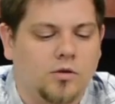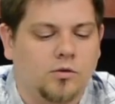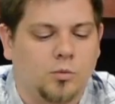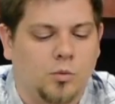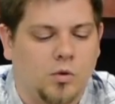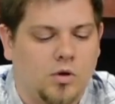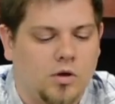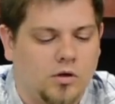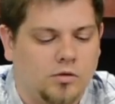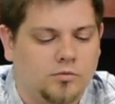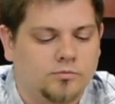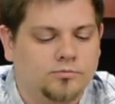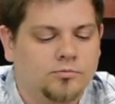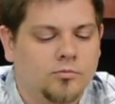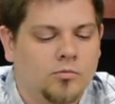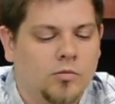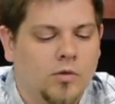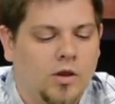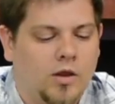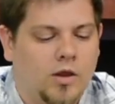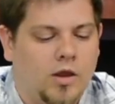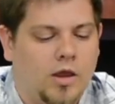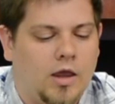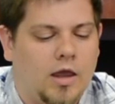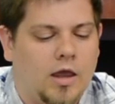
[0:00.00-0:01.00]
as well,
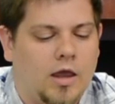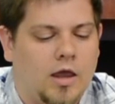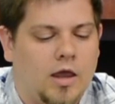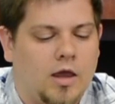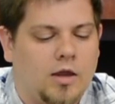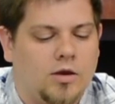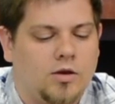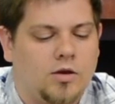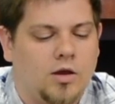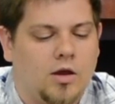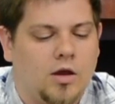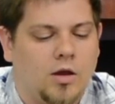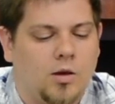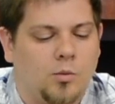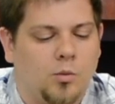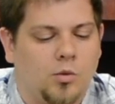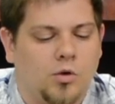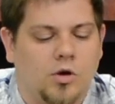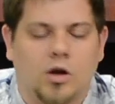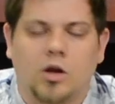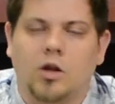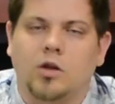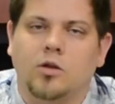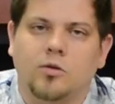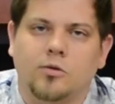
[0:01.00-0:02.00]
and we're
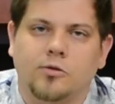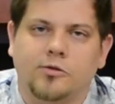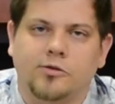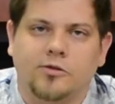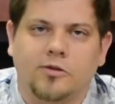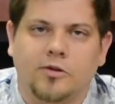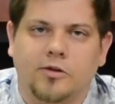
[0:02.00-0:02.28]
going to use